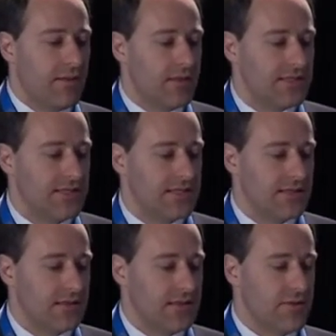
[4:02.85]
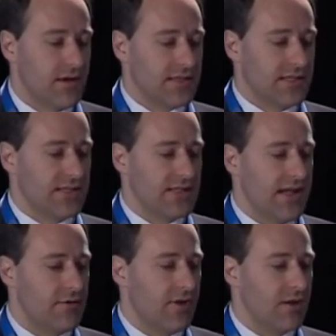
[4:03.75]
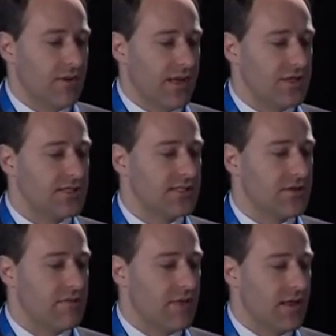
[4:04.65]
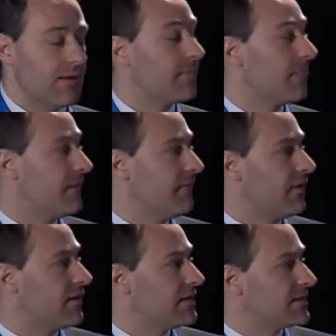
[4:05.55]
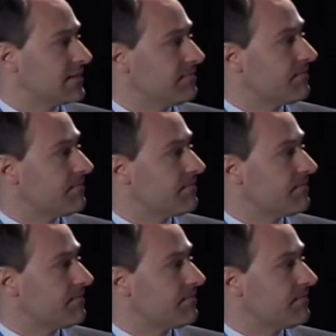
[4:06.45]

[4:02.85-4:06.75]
this leads in the 2010 recommendations of the various